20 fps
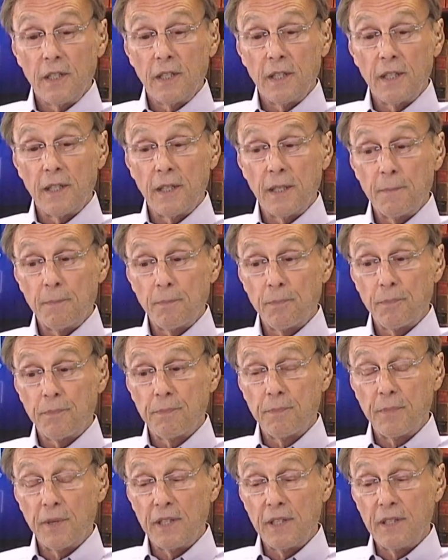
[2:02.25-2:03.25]
um,
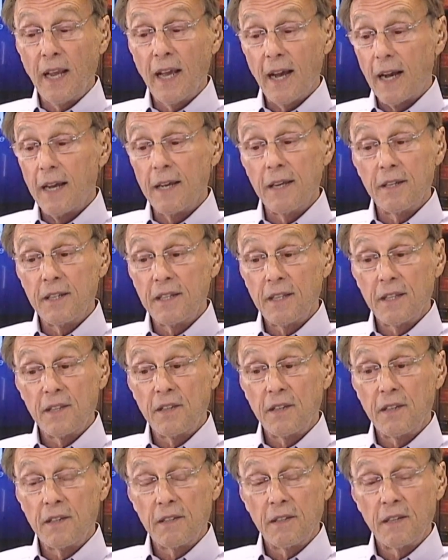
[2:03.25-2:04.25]
but yeah,
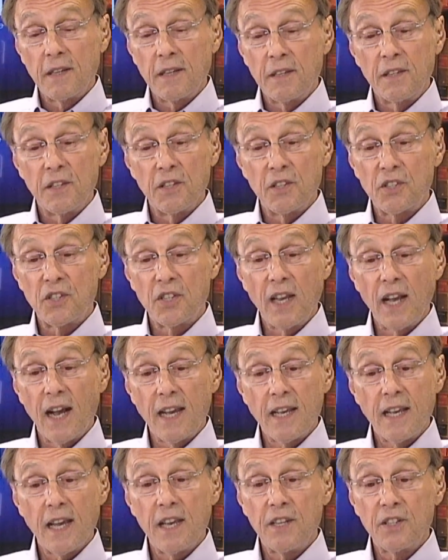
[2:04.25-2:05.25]
the, the, the C
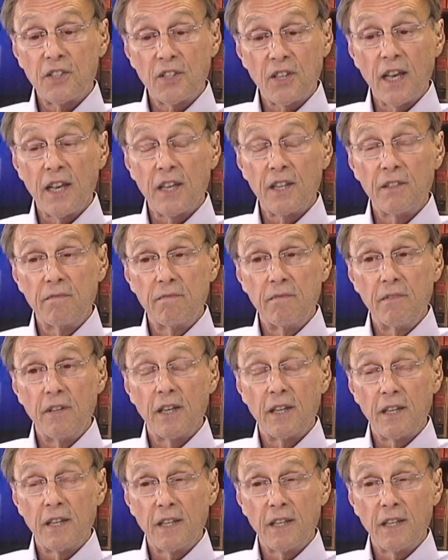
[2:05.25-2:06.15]
I A said uh,